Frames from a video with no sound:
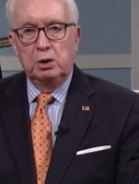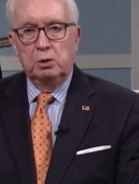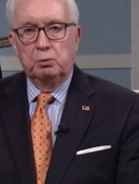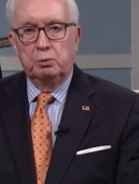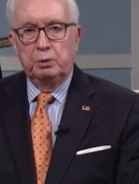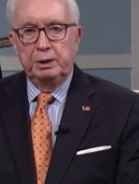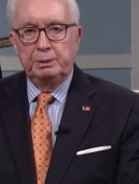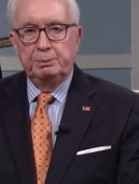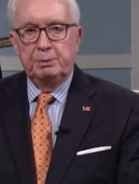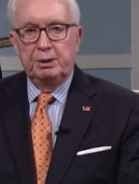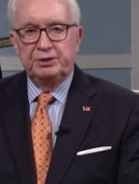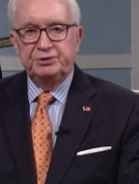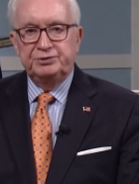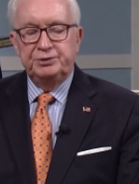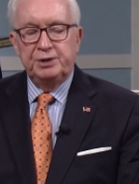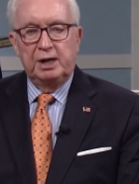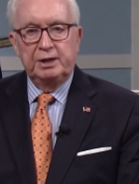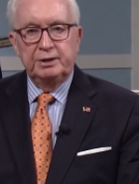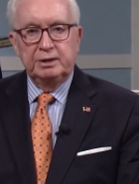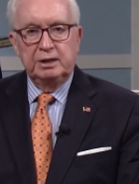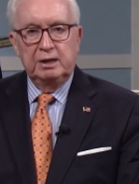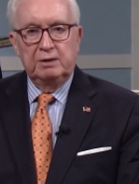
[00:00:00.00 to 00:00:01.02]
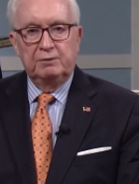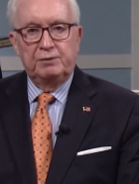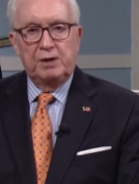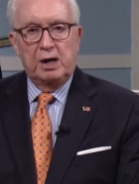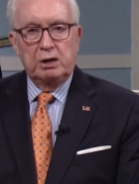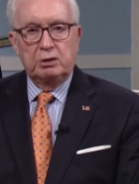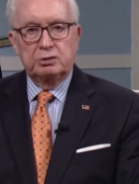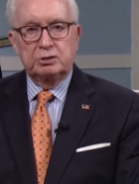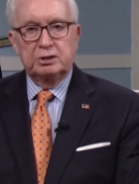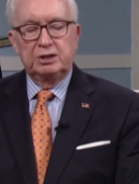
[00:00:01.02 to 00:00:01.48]
We must not give
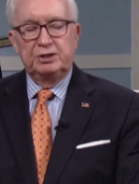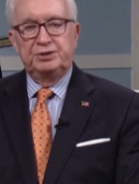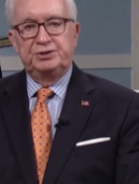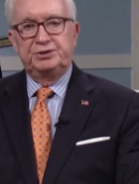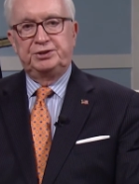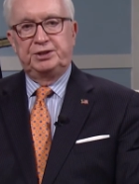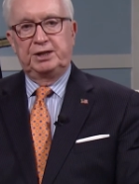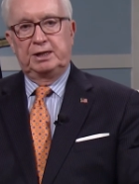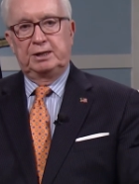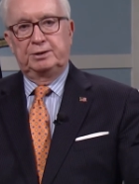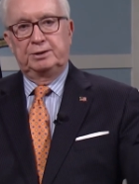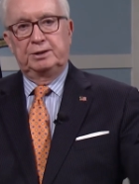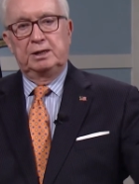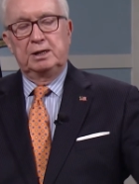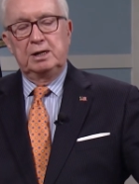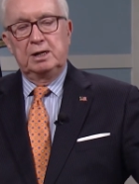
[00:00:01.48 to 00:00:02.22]
our consent